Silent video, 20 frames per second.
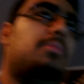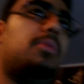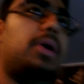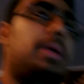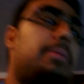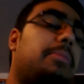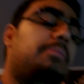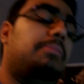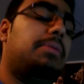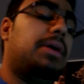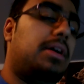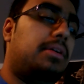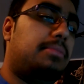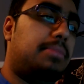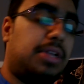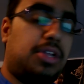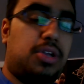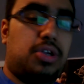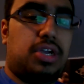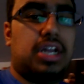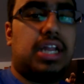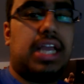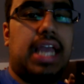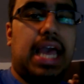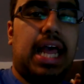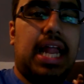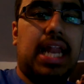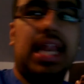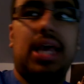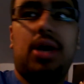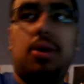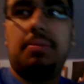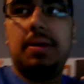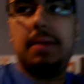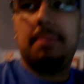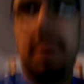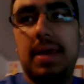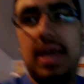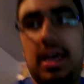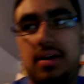way better, but you're gonna get a little
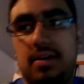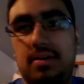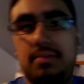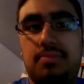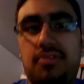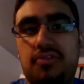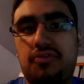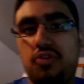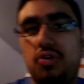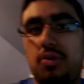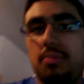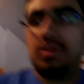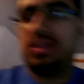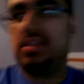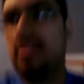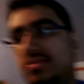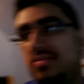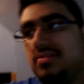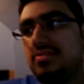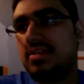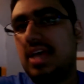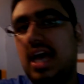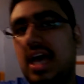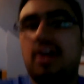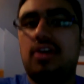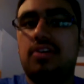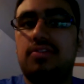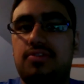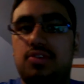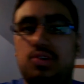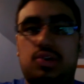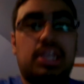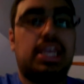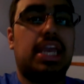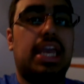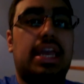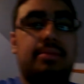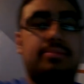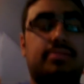bit better performance out of your game.